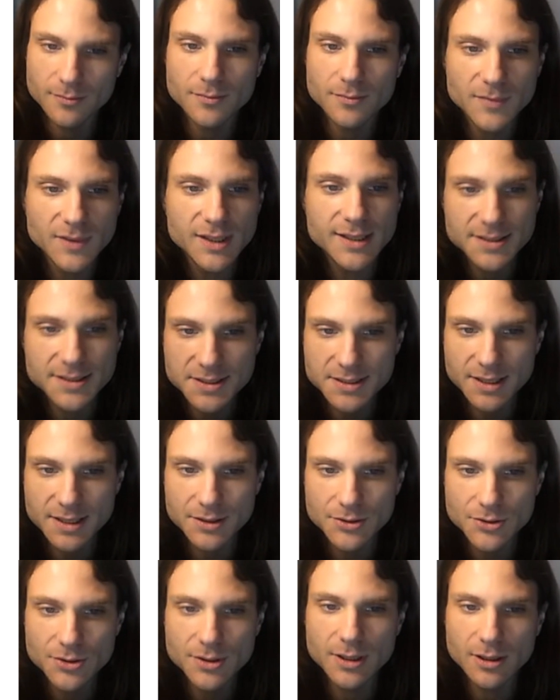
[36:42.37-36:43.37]
This
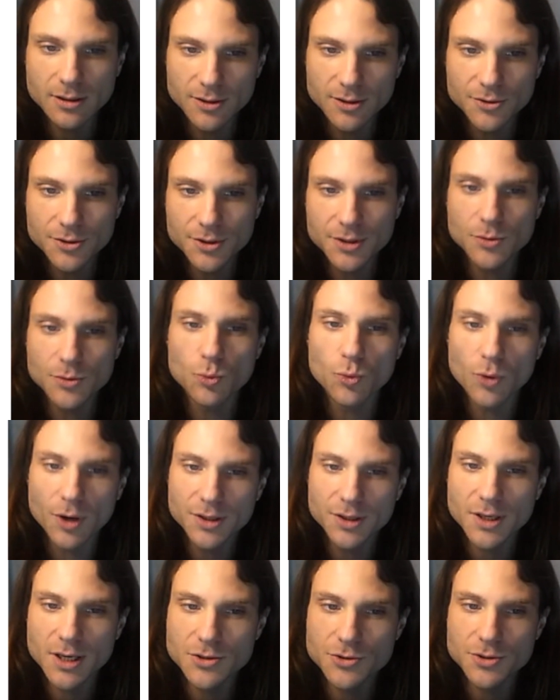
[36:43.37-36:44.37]
standard included
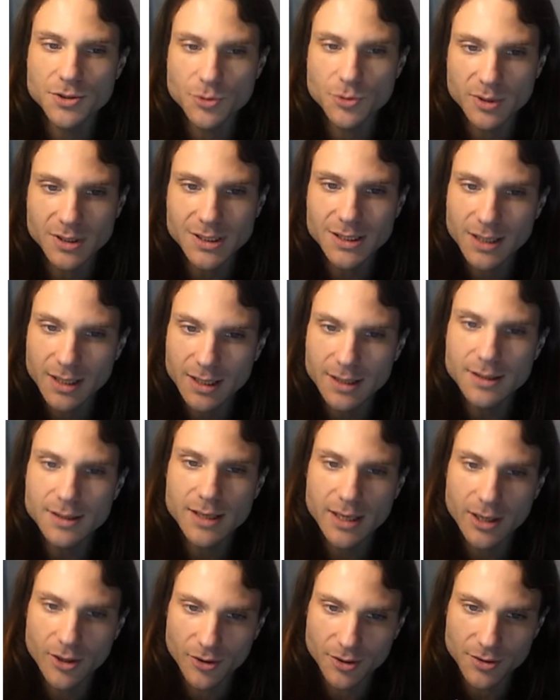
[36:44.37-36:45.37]
128
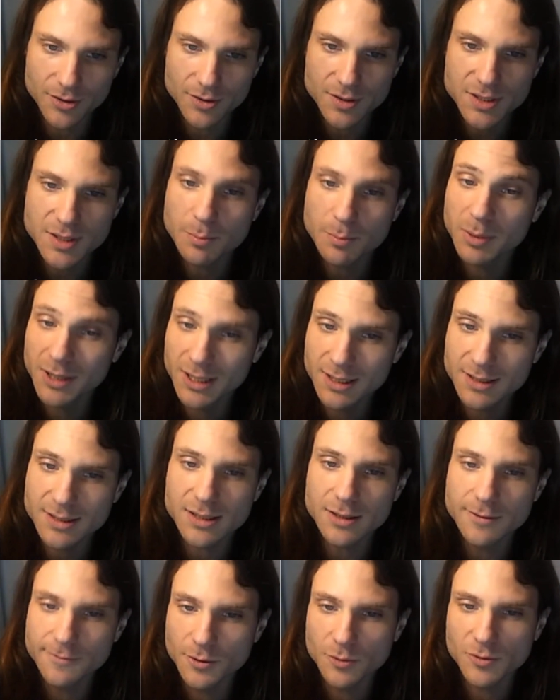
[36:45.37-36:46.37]
characters, plenty
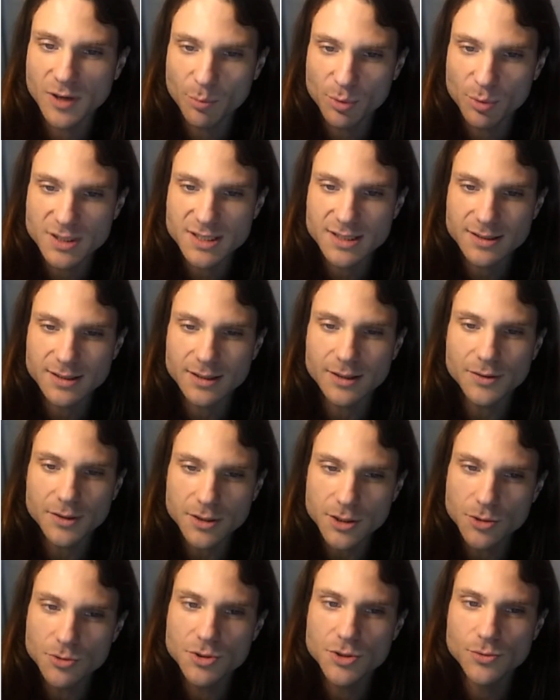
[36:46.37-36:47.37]
for representing the
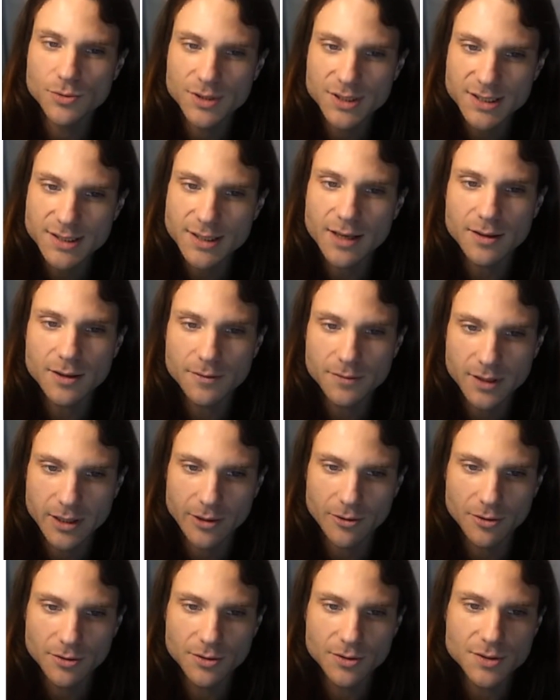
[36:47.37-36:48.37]
usual set of
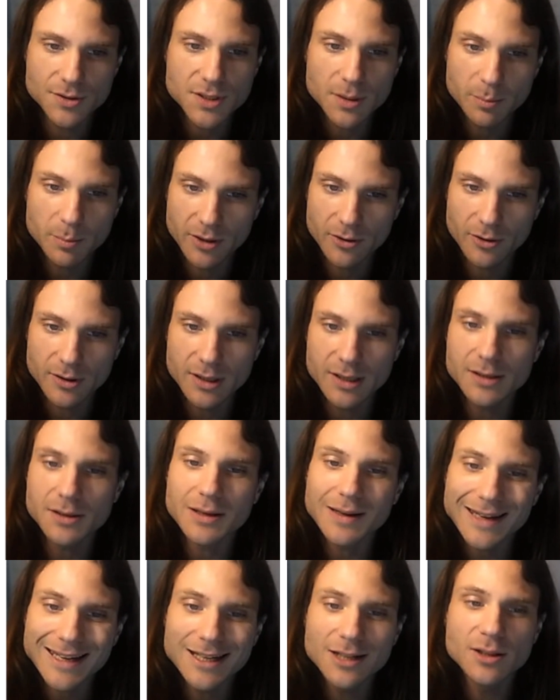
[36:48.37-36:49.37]
characters appearing in
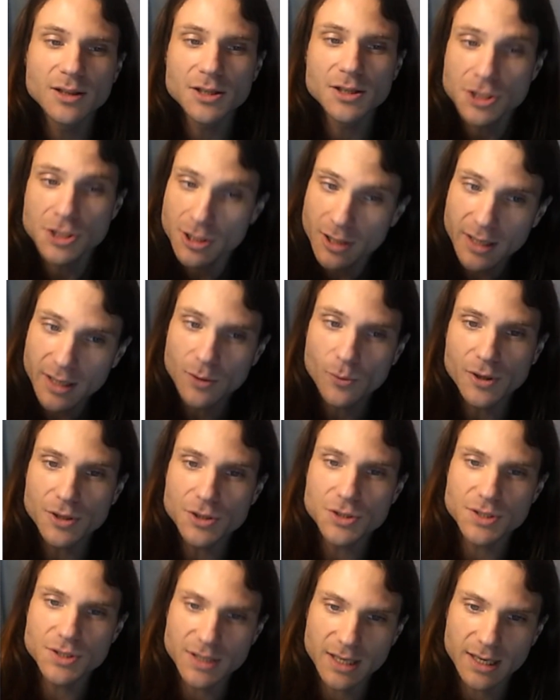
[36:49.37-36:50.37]
English language
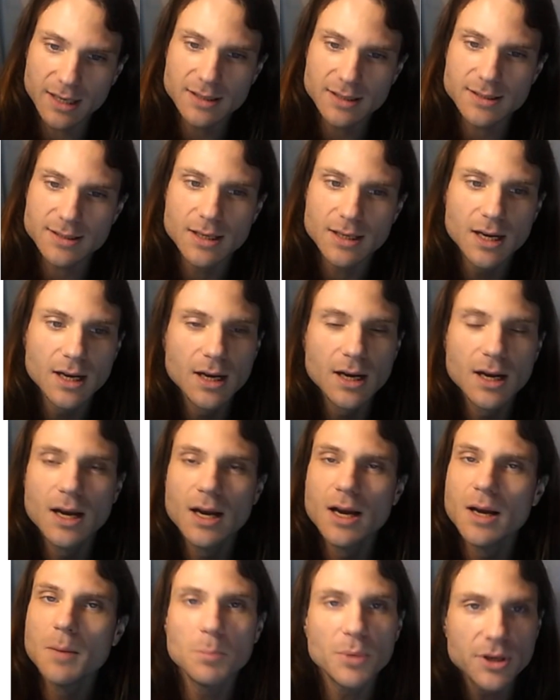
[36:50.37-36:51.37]
text,
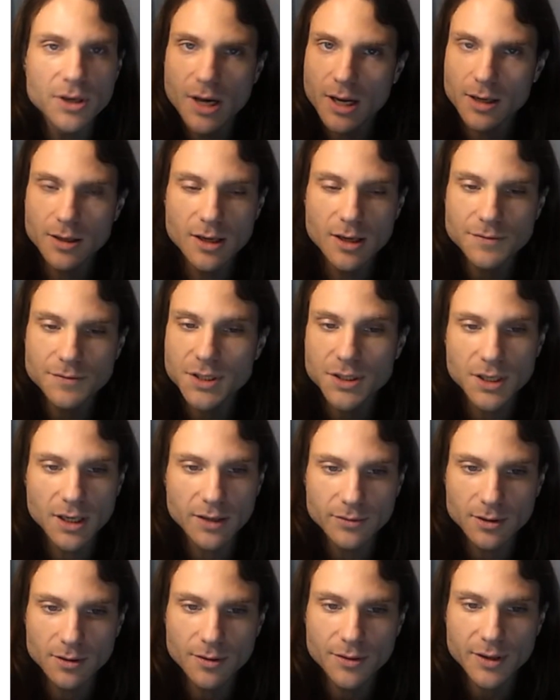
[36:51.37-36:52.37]
but not enough to
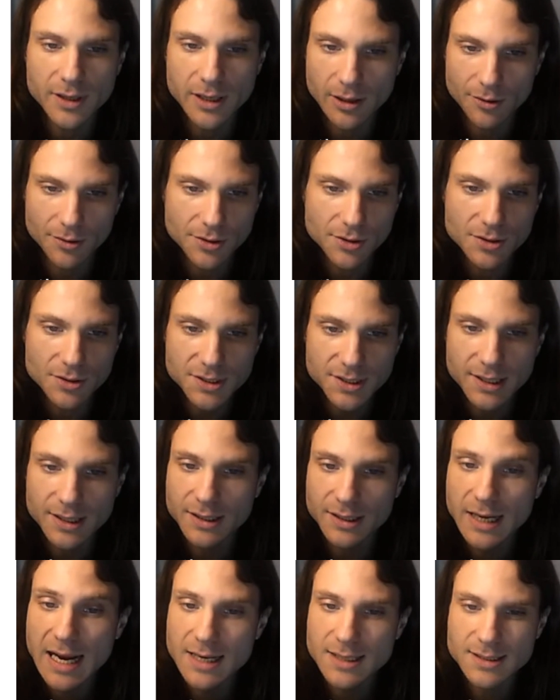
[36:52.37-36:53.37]
cover the characters and
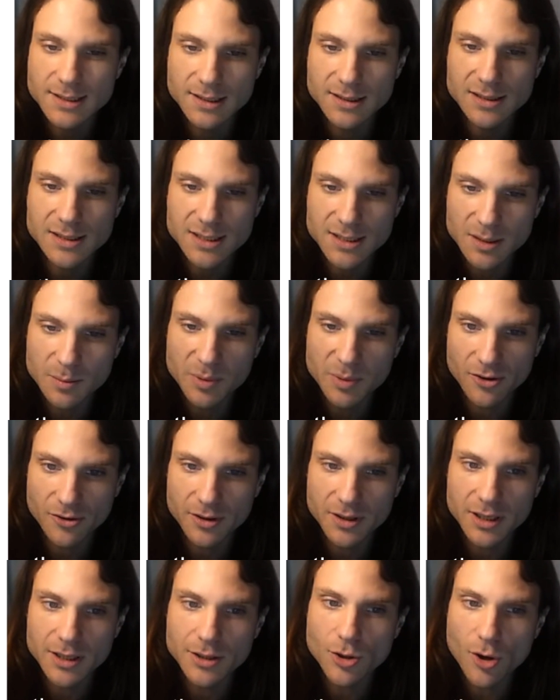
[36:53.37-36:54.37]
accents appearing
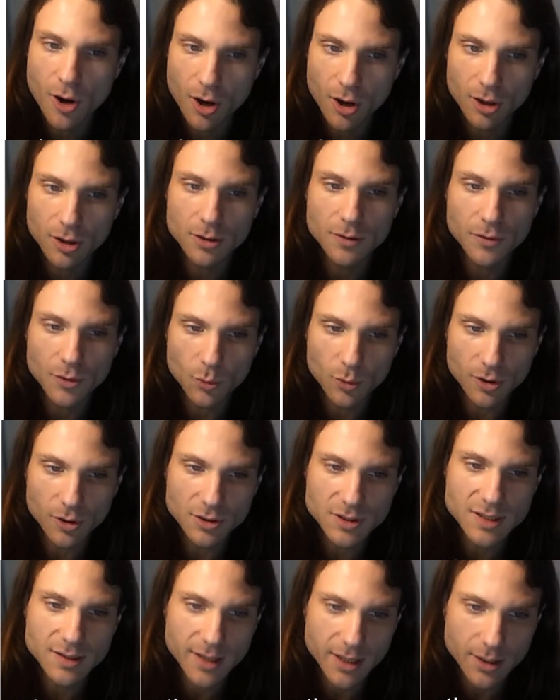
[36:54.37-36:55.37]
in all of the
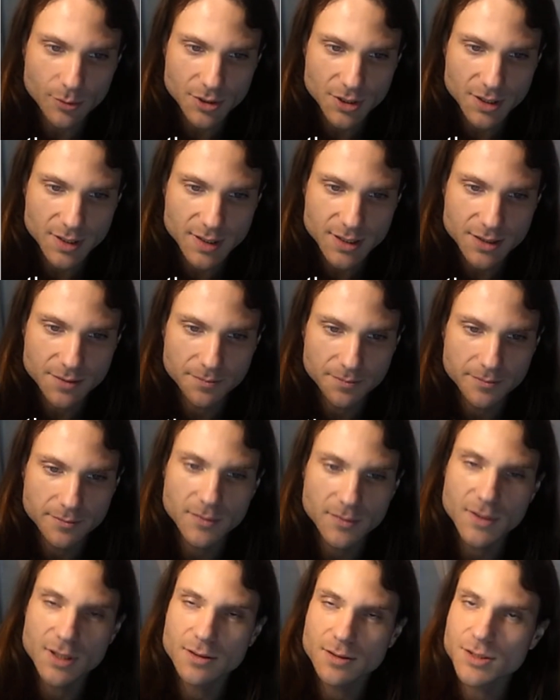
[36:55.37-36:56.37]
world's languages.
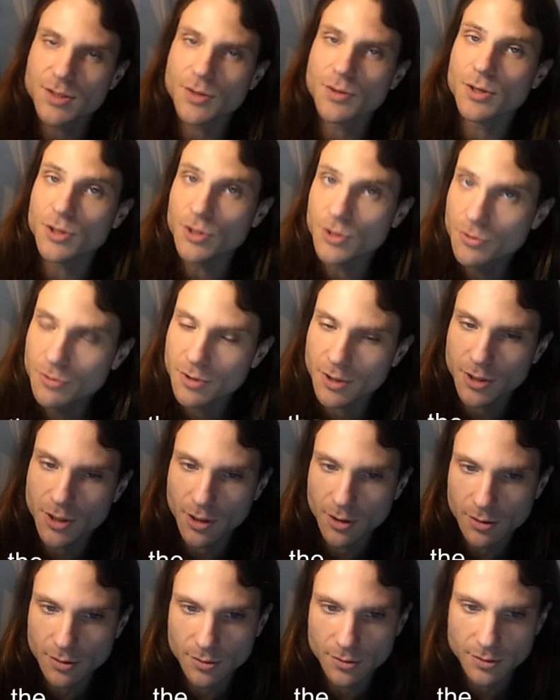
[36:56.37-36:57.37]
So the
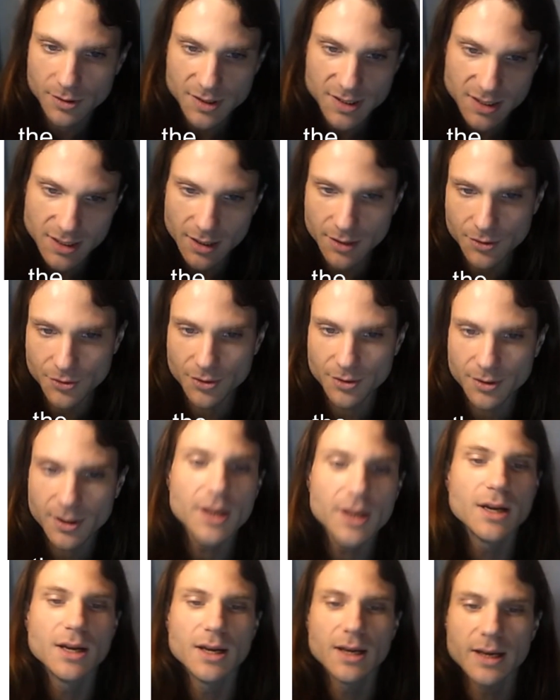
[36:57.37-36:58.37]
Unicode standard
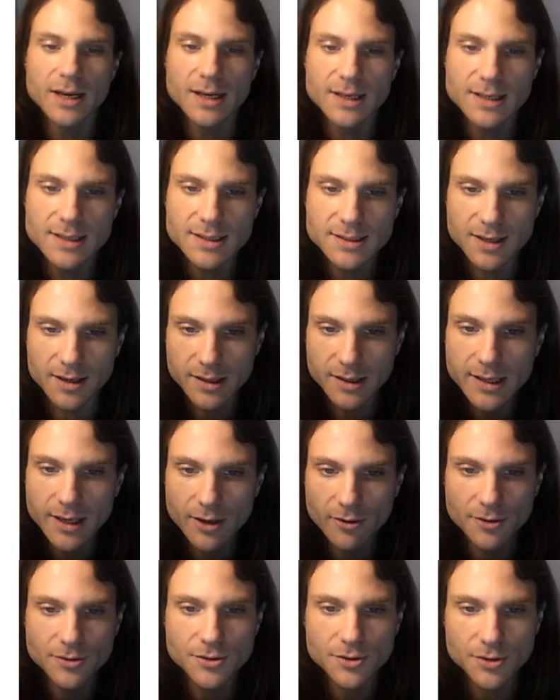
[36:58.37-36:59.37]
is a
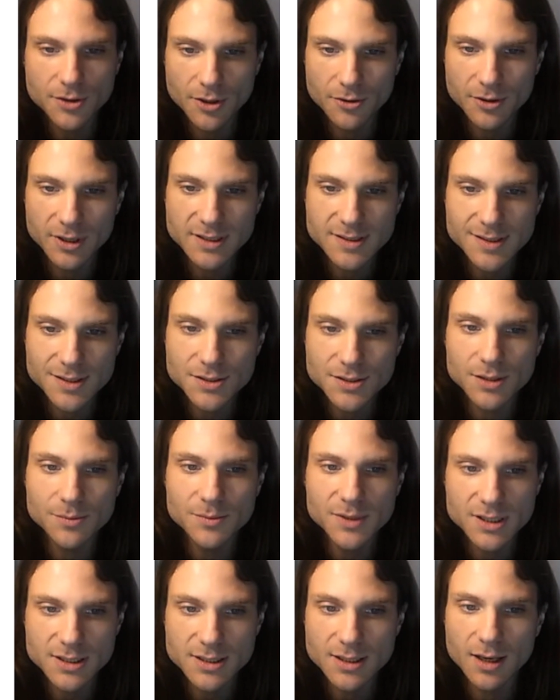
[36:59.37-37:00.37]
character coding system
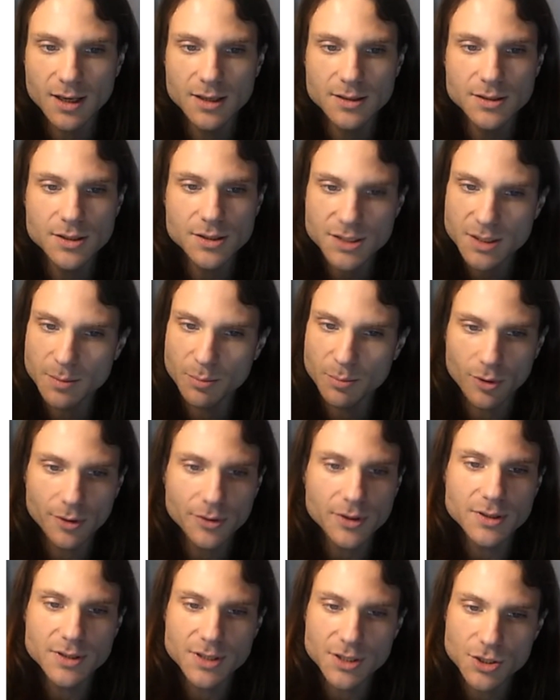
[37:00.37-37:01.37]
designed to support the
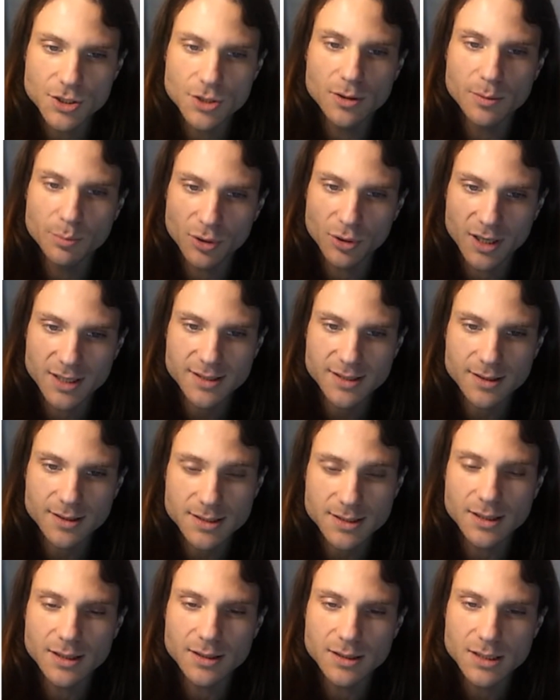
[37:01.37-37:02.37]
digital processing
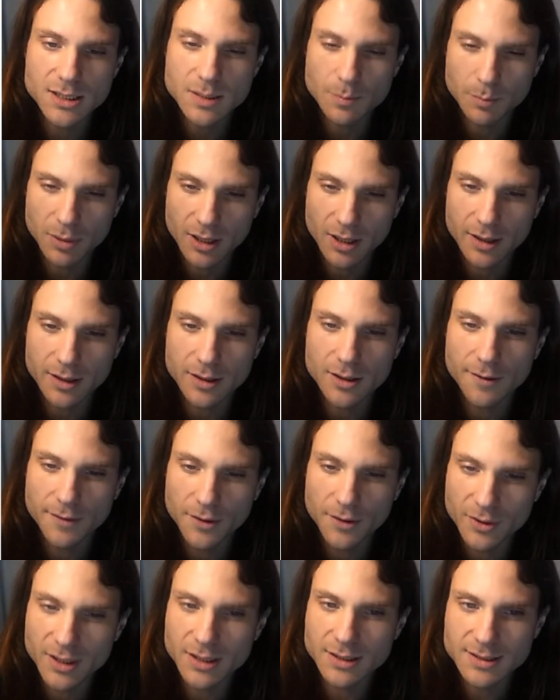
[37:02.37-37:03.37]
and display of the
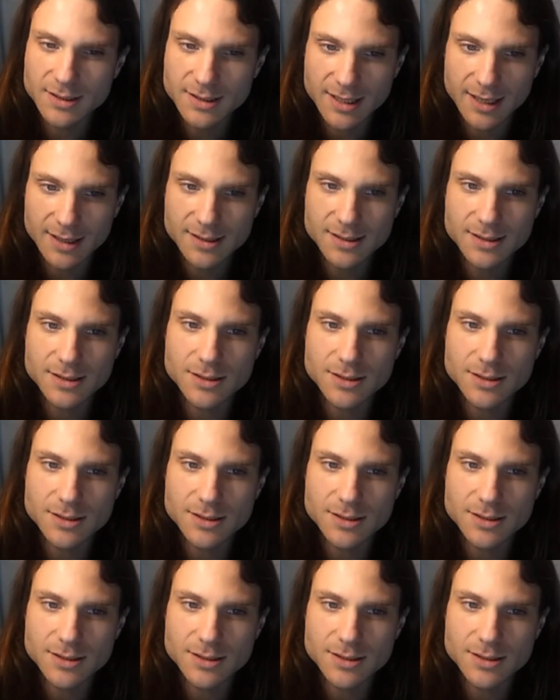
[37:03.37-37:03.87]
written texts